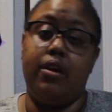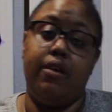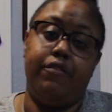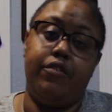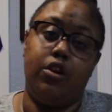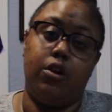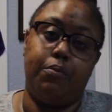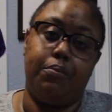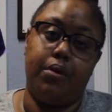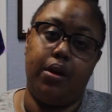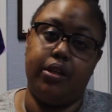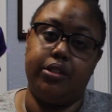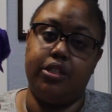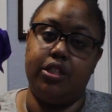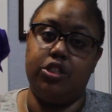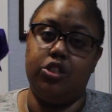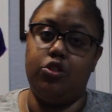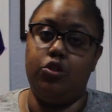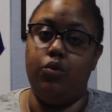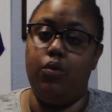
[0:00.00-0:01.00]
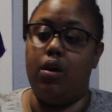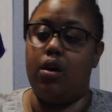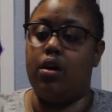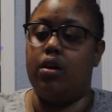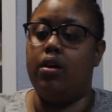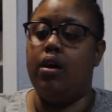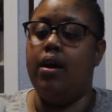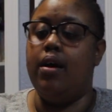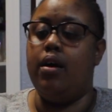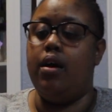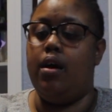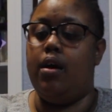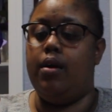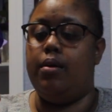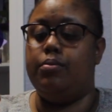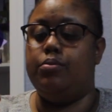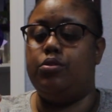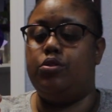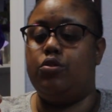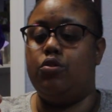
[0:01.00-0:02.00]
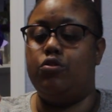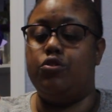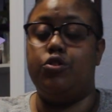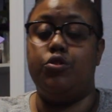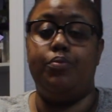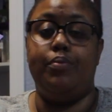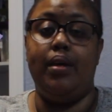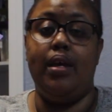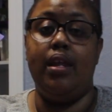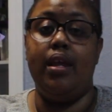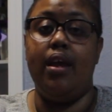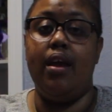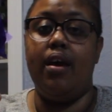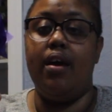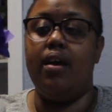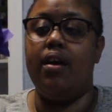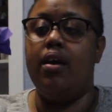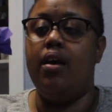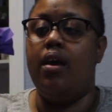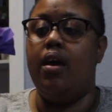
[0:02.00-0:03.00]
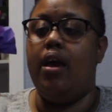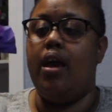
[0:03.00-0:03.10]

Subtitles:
of your projects to our social media,